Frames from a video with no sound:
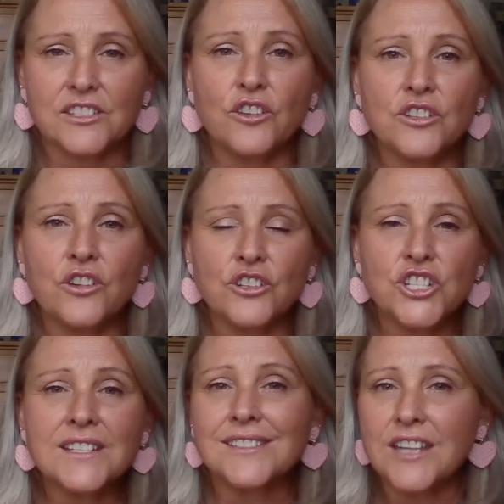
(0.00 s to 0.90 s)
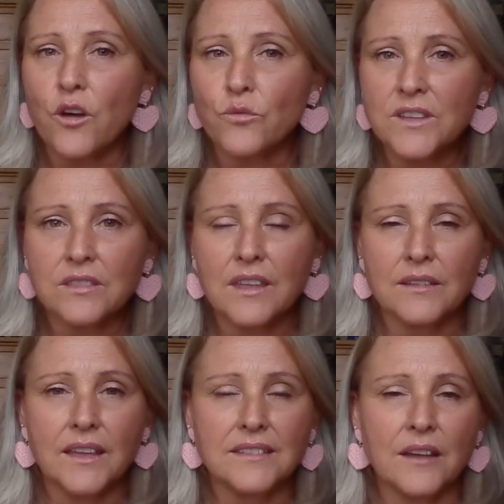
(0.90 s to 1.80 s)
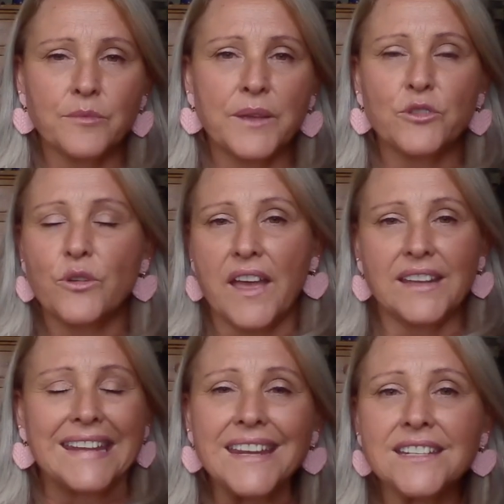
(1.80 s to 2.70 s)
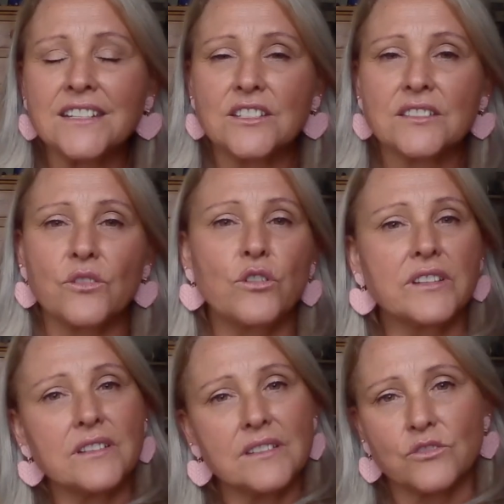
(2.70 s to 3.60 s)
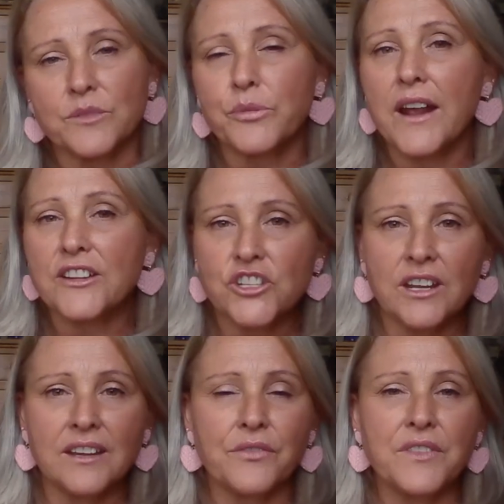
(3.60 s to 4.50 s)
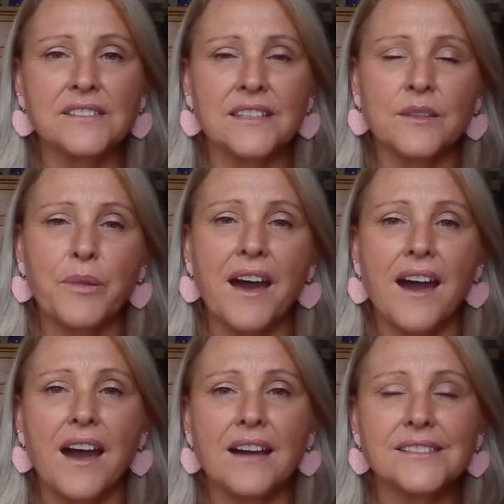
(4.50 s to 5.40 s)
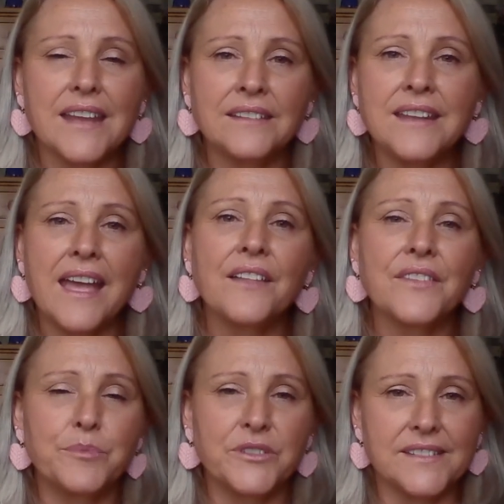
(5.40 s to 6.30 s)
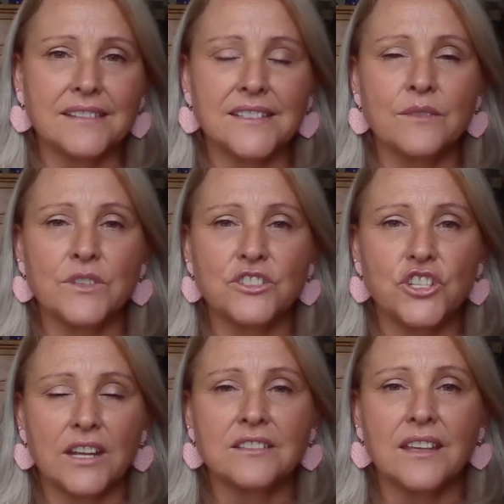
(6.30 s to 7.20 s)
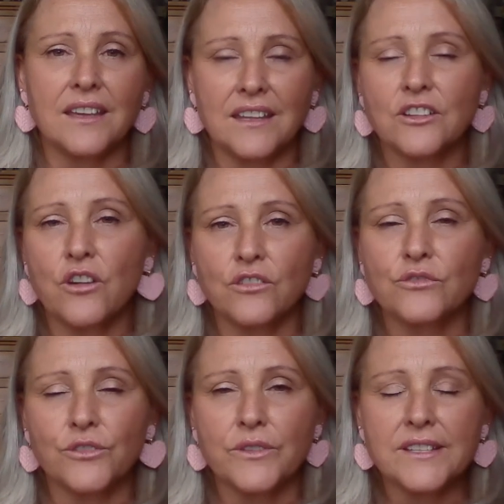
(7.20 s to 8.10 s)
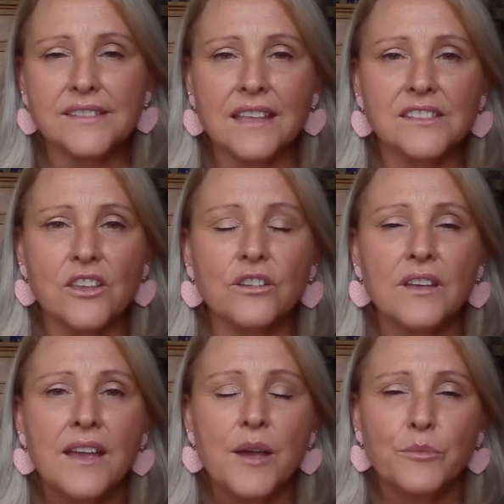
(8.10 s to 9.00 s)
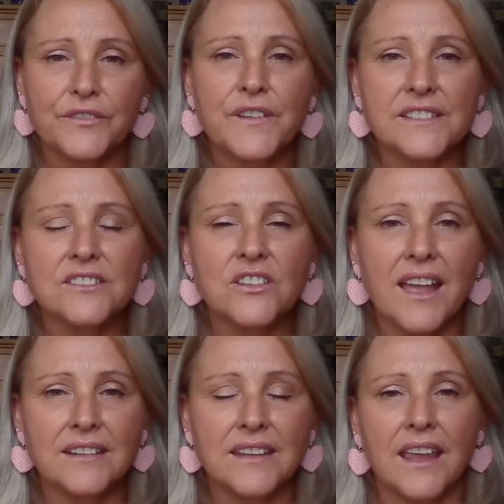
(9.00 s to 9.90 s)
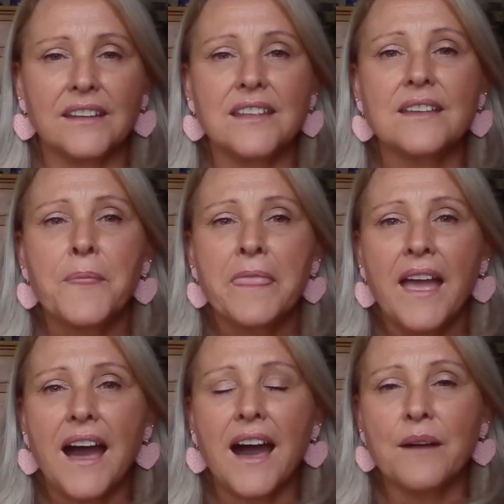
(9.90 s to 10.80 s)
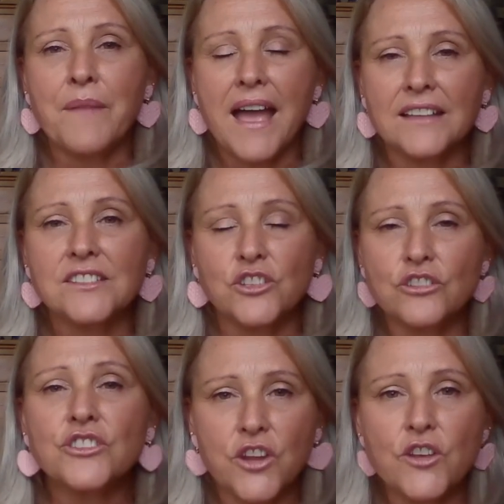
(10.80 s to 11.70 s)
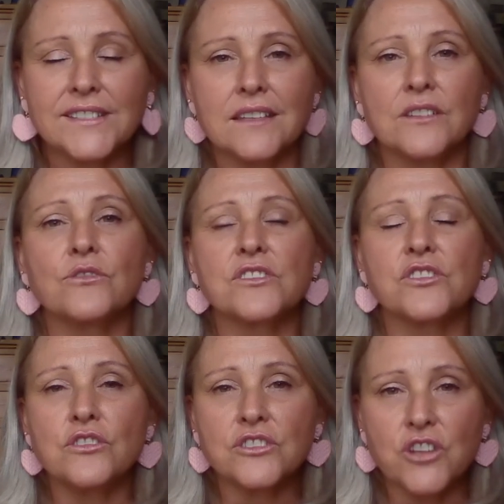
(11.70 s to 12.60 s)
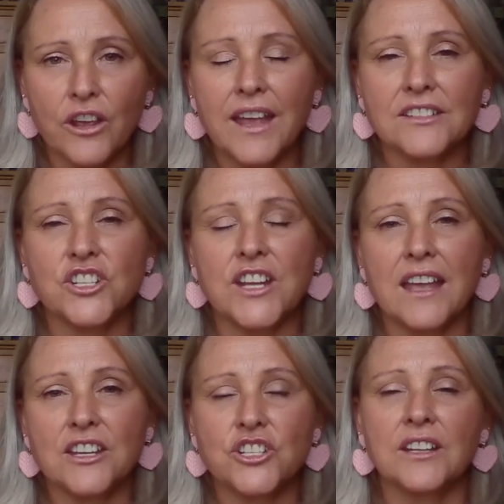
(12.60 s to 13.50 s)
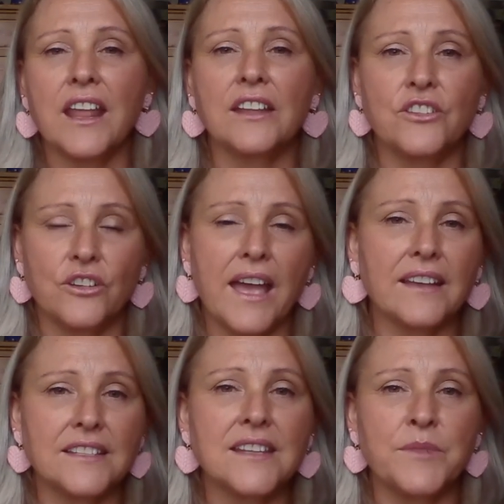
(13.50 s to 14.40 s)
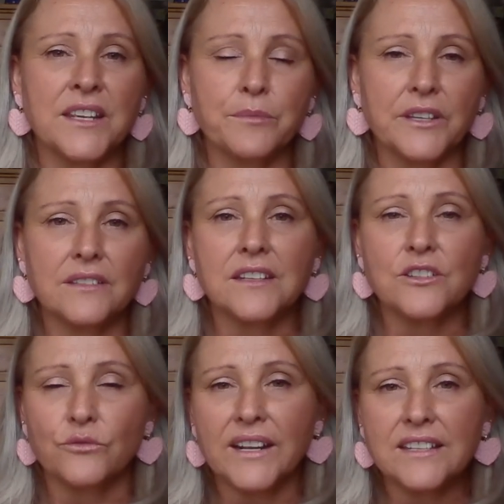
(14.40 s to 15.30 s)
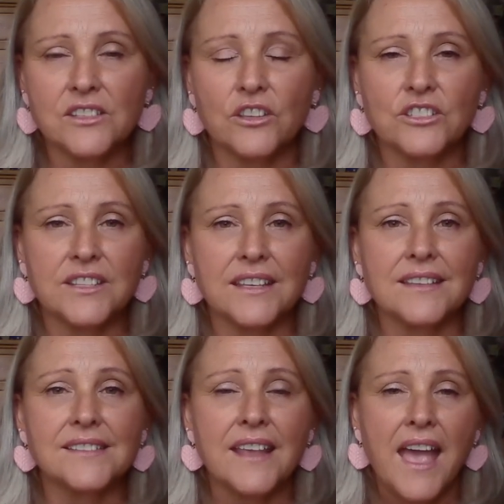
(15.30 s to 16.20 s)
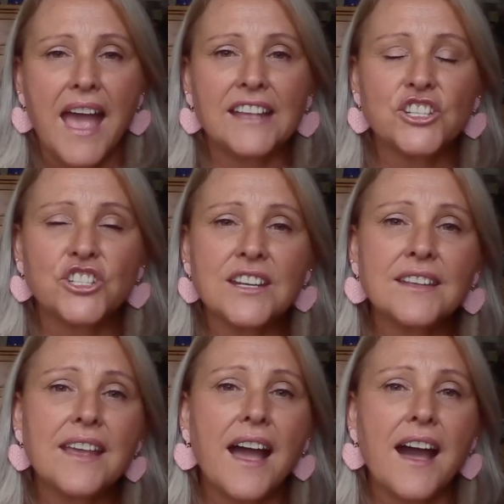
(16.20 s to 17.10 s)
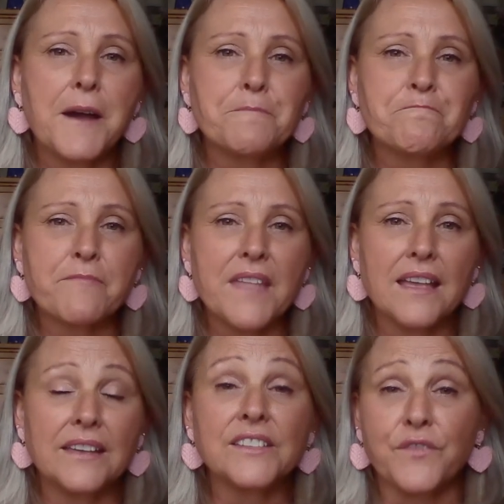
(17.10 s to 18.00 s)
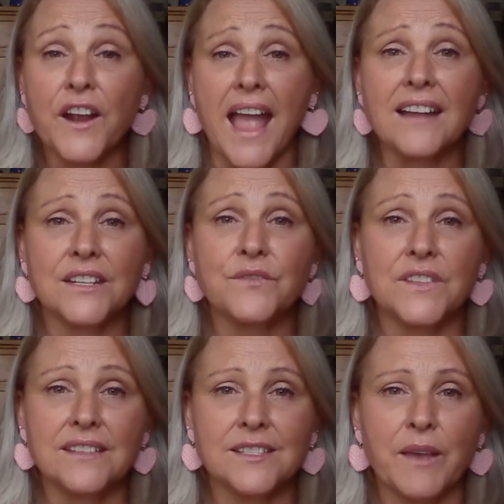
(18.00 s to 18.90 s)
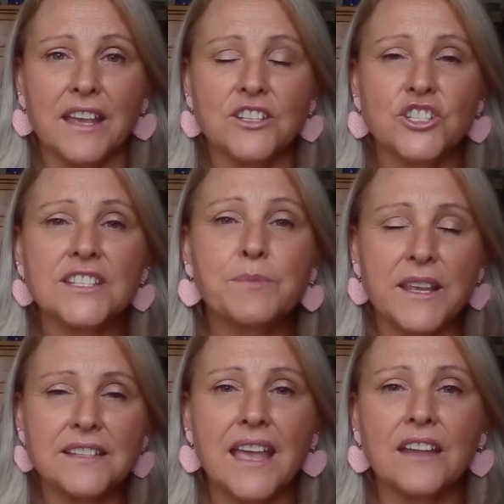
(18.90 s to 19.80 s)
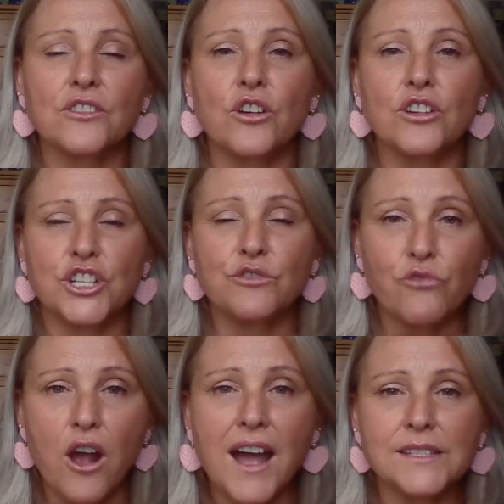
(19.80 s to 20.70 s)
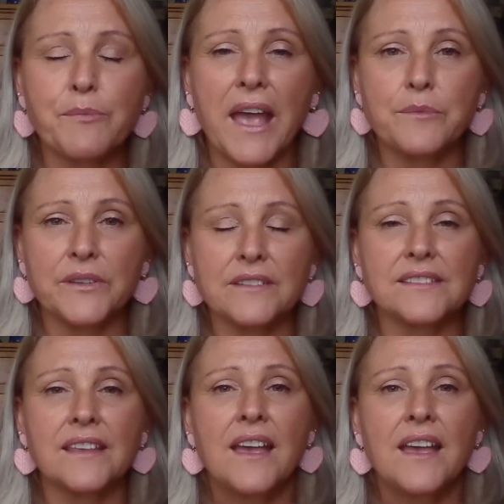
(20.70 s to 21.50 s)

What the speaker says: So, you know, she's dealt with young people who've had eating disorders or depression and things in the past, and now they're presenting with gender incongruence. And so Professor Diana Kenny has used her skills, used her education and her academic ability to research these. And she is very active in this space. She speaks out a lot. She writes papers.